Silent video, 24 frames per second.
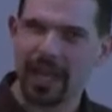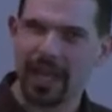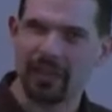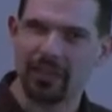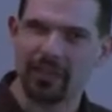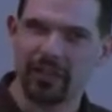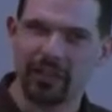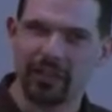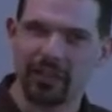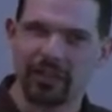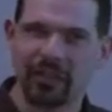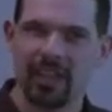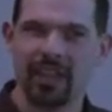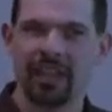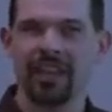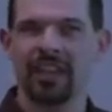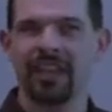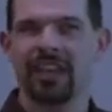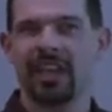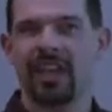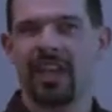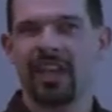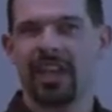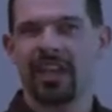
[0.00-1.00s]
gases
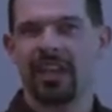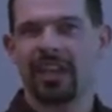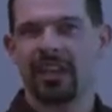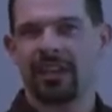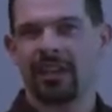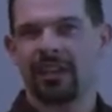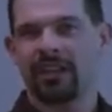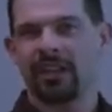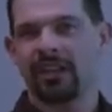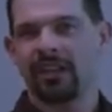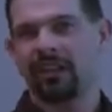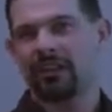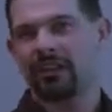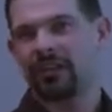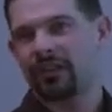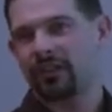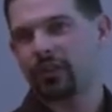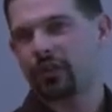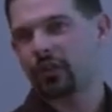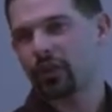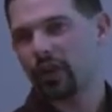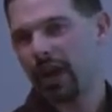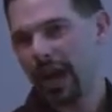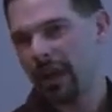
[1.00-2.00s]
and the
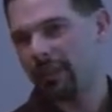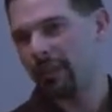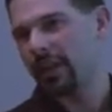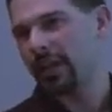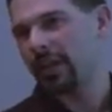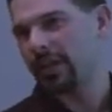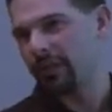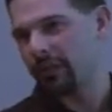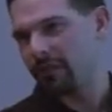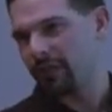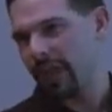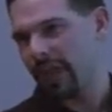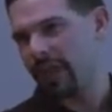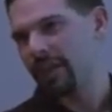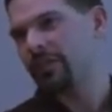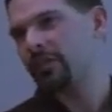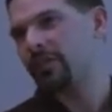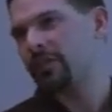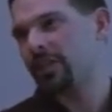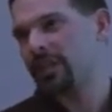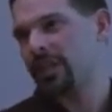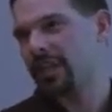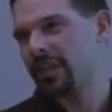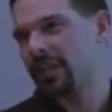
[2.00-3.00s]
trapping of
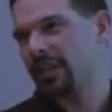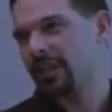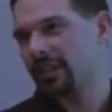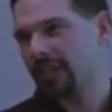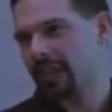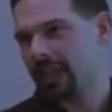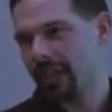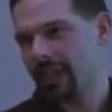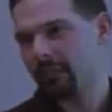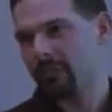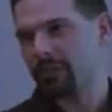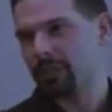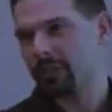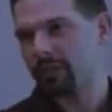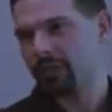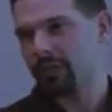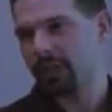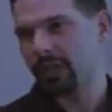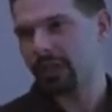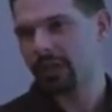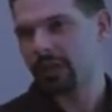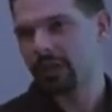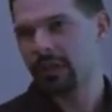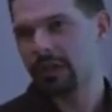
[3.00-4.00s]
energy in the
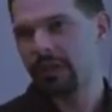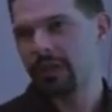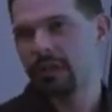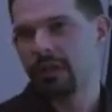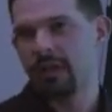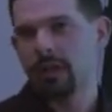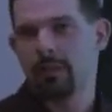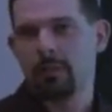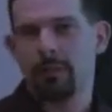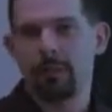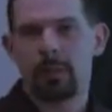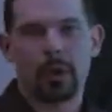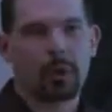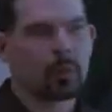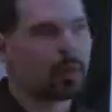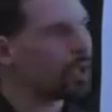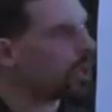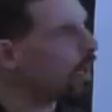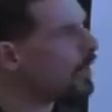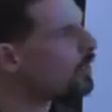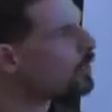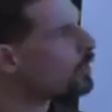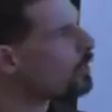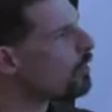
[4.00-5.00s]
atmosphere. But
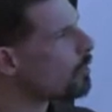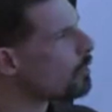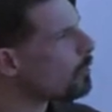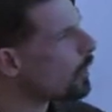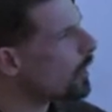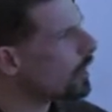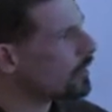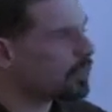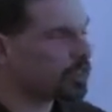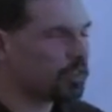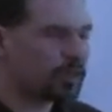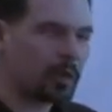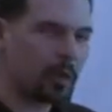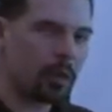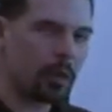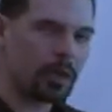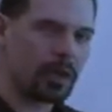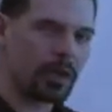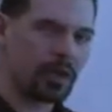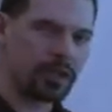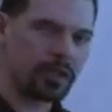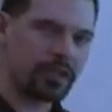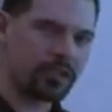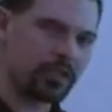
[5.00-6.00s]
we also have a process
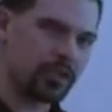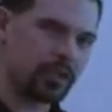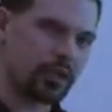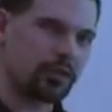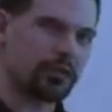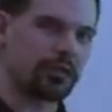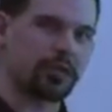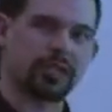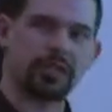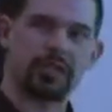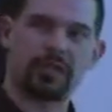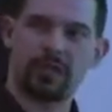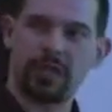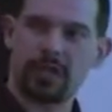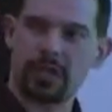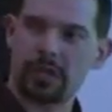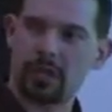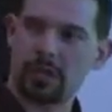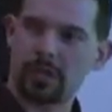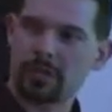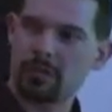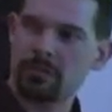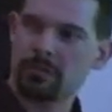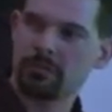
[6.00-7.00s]
going on the surface of the
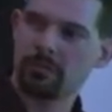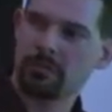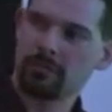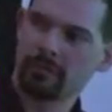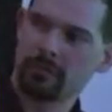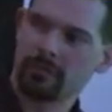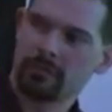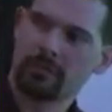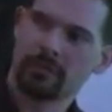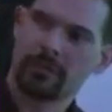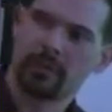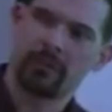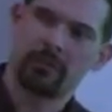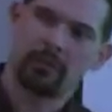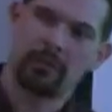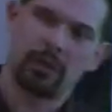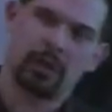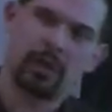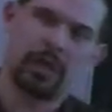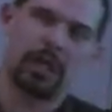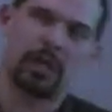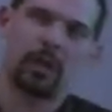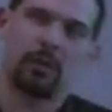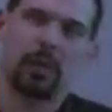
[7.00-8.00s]
Earth.
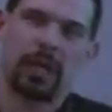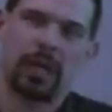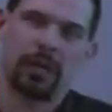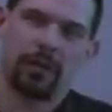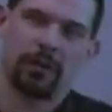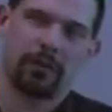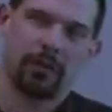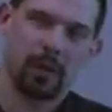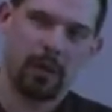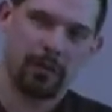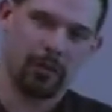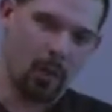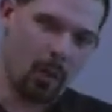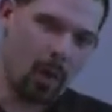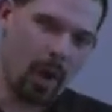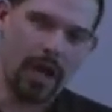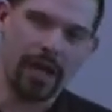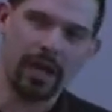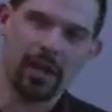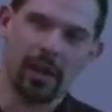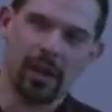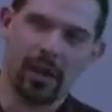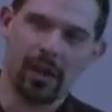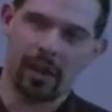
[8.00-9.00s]
You think about if you have a
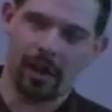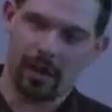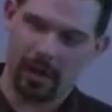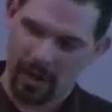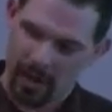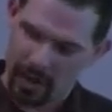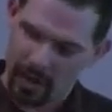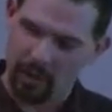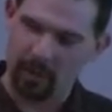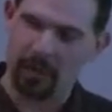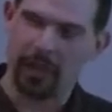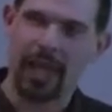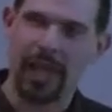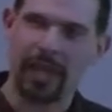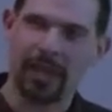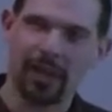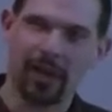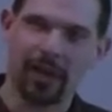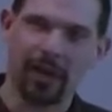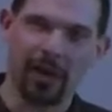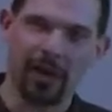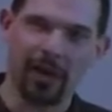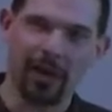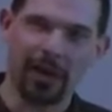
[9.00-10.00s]
white car and a
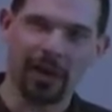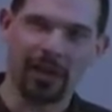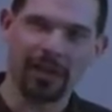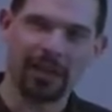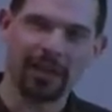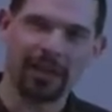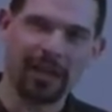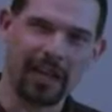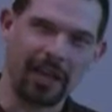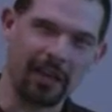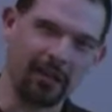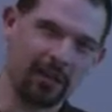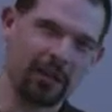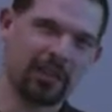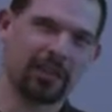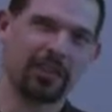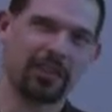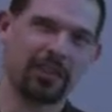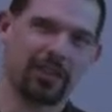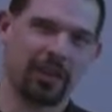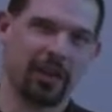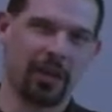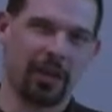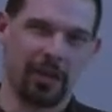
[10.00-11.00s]
black car out in
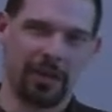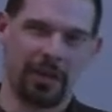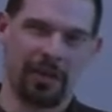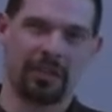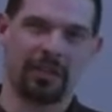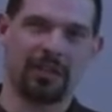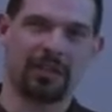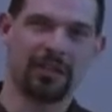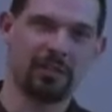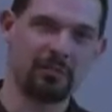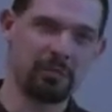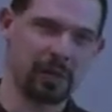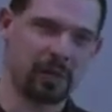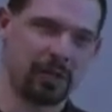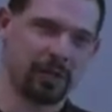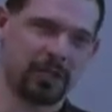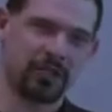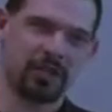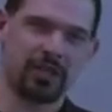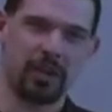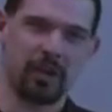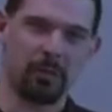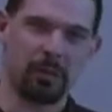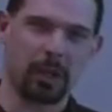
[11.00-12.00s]
the sun in the middle
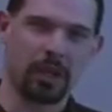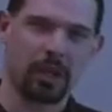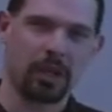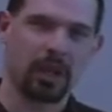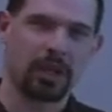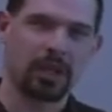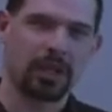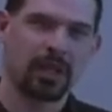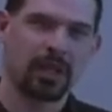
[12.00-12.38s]
of the summer.